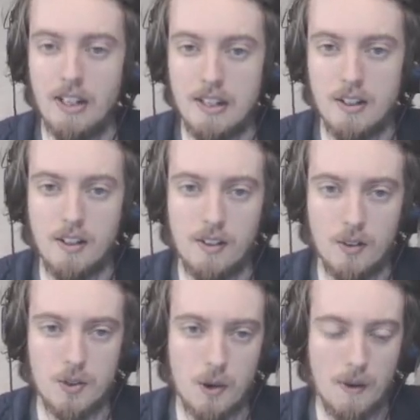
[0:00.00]
that you can do
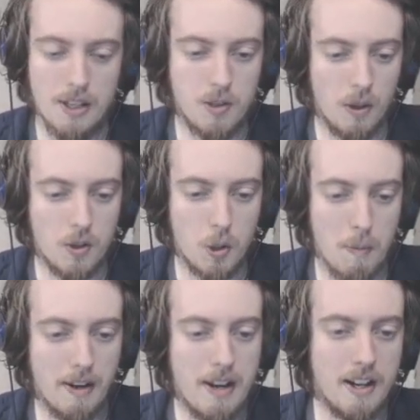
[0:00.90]
as well. And that's what we're going to talk
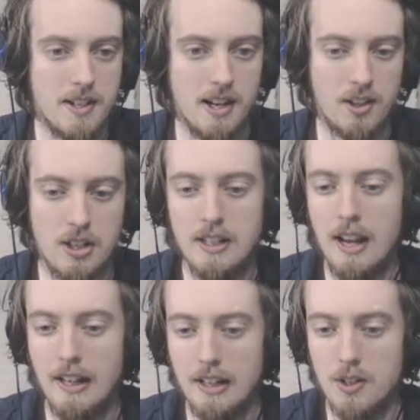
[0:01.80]
about next, is actually
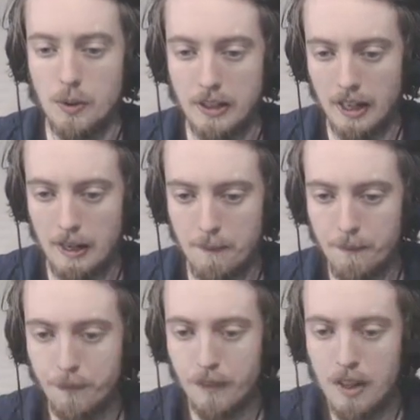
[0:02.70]
getting into a game.
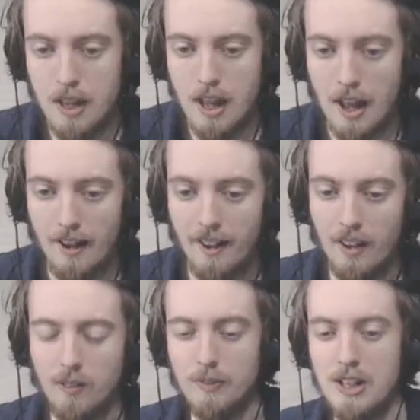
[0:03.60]

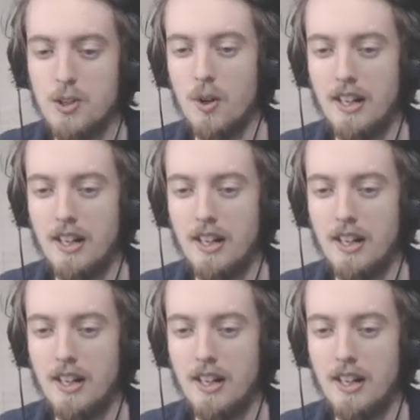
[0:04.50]
Enjoy,